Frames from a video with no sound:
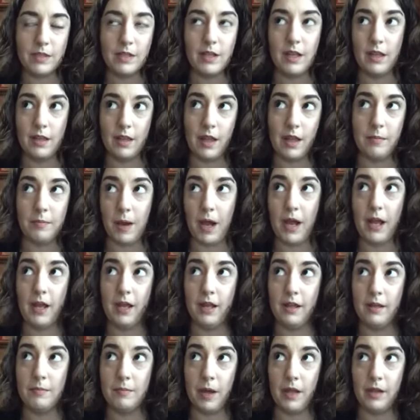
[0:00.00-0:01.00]
uh, like
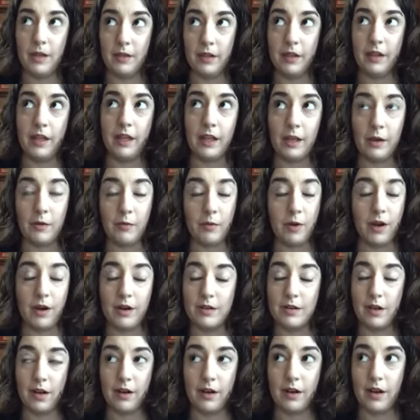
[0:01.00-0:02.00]
by by looking at what our
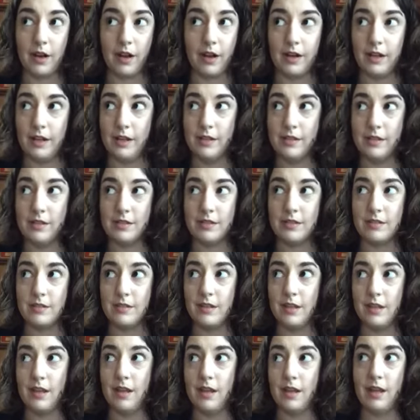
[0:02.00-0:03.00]
target audience
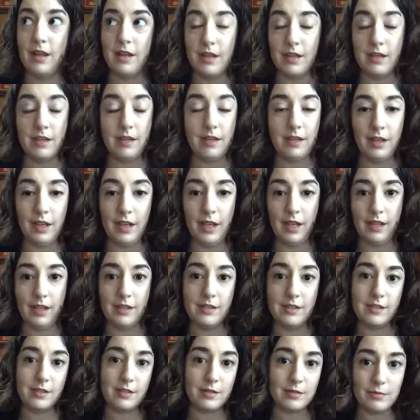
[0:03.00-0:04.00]

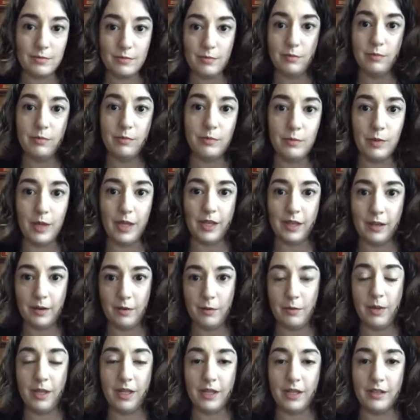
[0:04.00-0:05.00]
needs we can
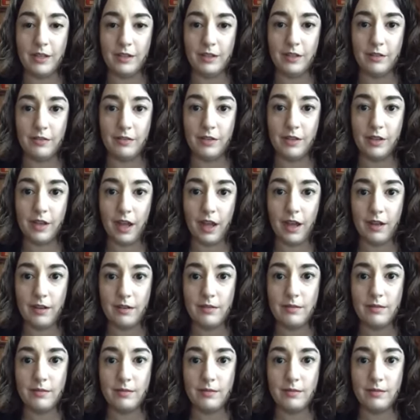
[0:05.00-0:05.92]
we can deliver that